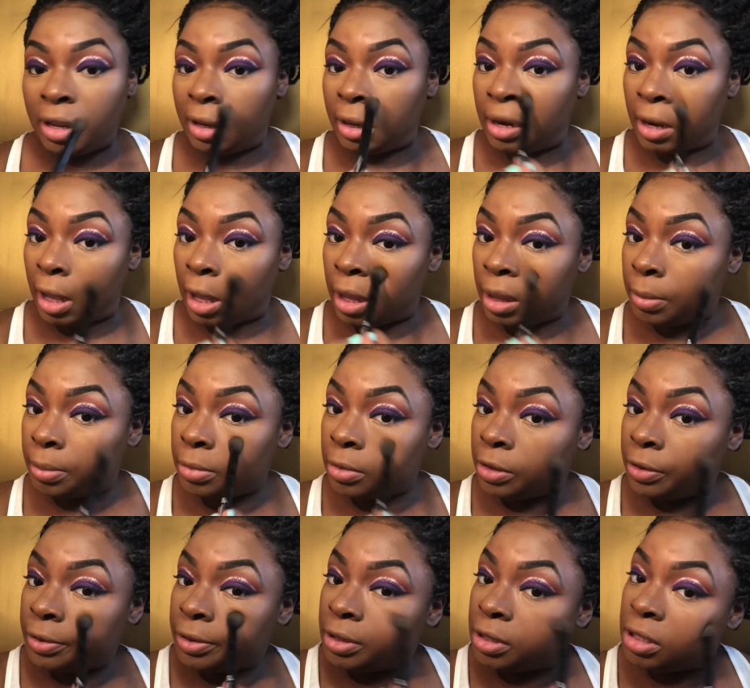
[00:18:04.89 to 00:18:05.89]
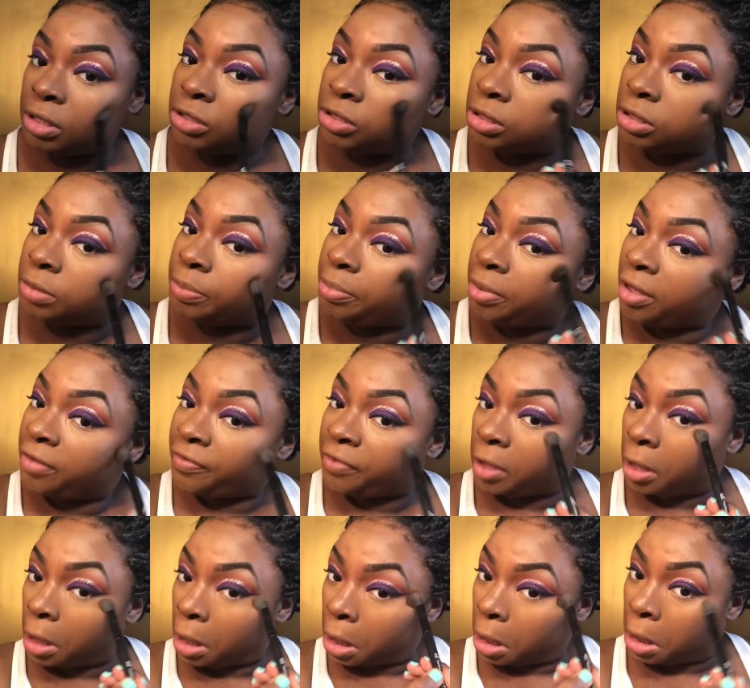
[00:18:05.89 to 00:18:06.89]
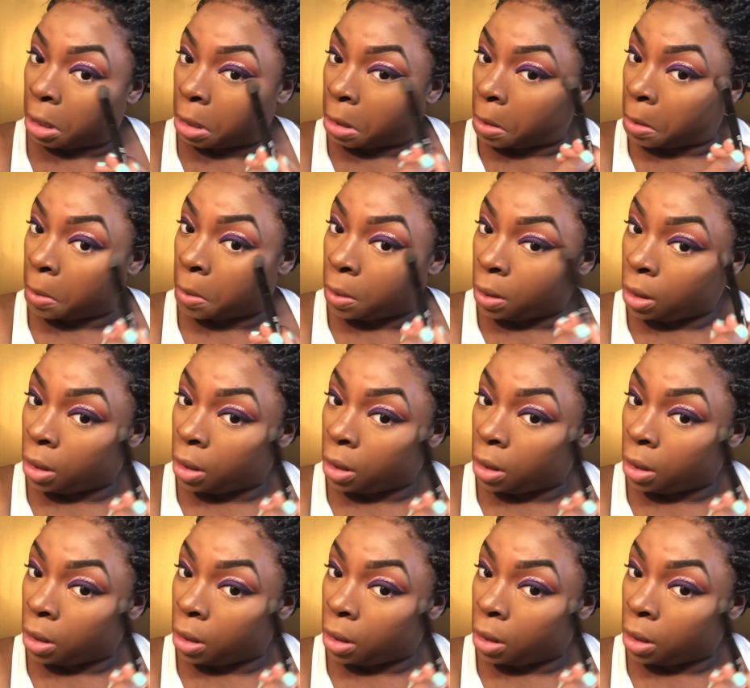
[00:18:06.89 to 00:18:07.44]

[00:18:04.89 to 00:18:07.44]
now I'm literally just buffing in